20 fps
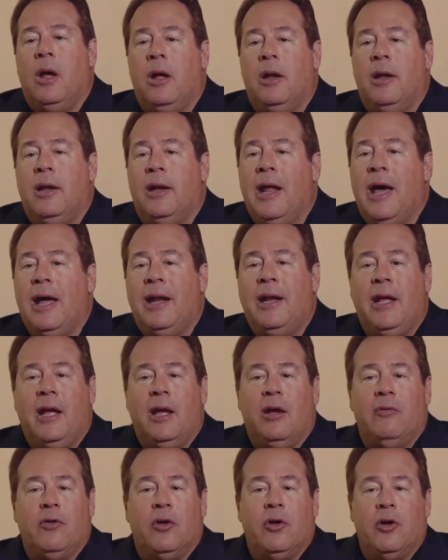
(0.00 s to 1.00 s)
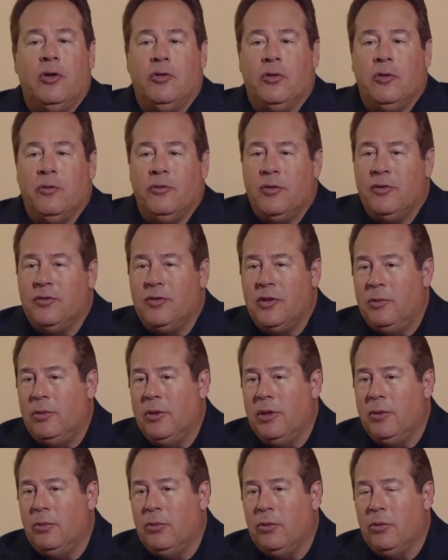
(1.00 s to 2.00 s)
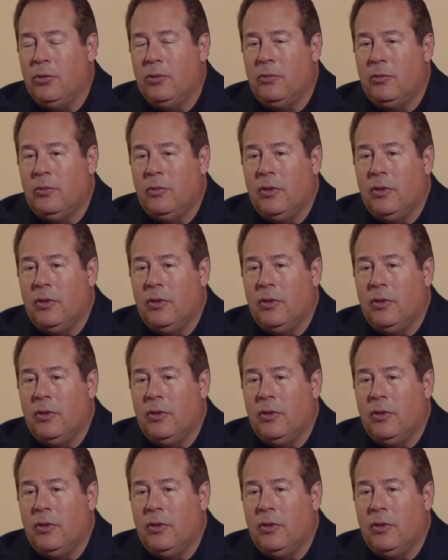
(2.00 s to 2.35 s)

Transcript: not have 150 people